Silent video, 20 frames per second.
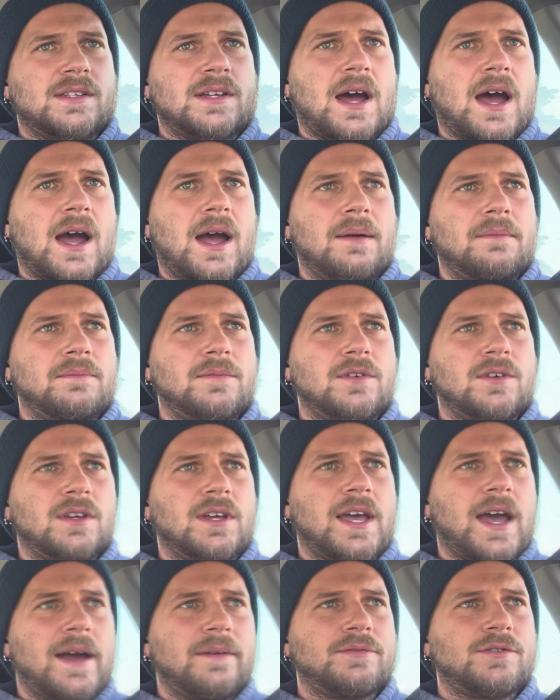time. You
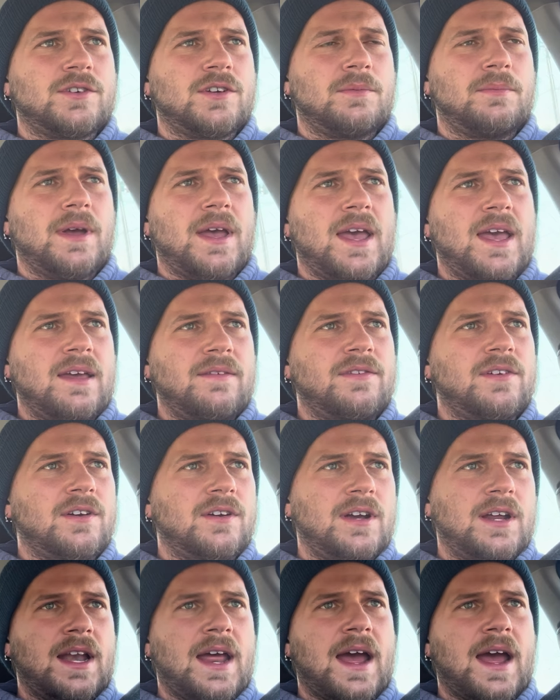can capture a behavior in